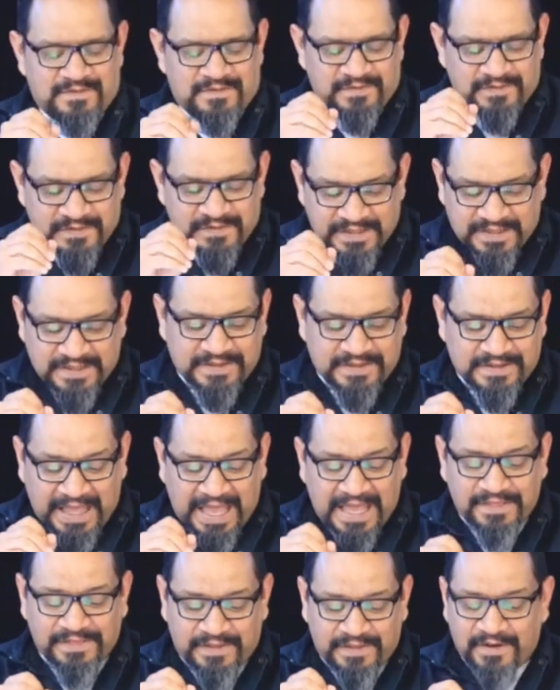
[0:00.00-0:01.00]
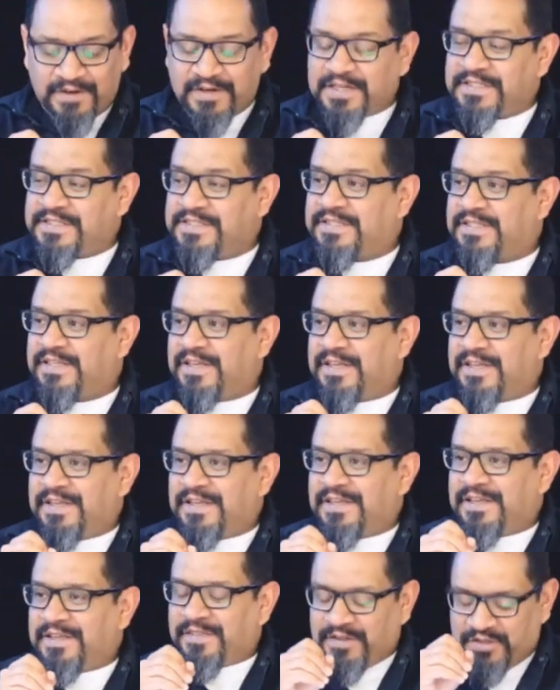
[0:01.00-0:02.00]
The, that there is
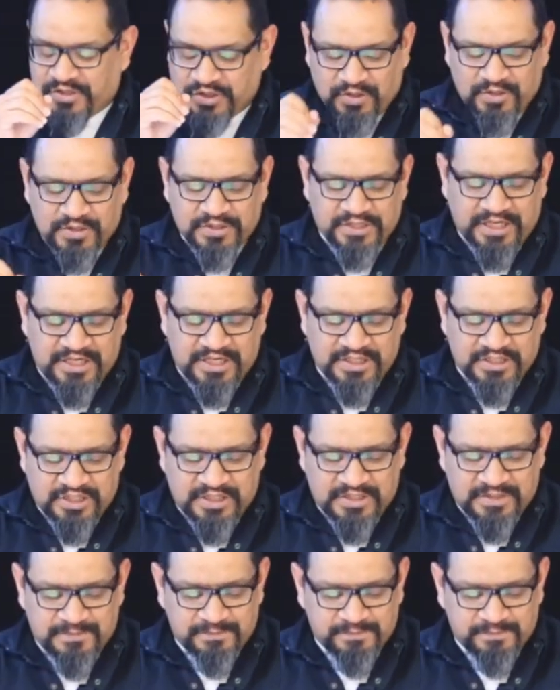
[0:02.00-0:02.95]
the church age.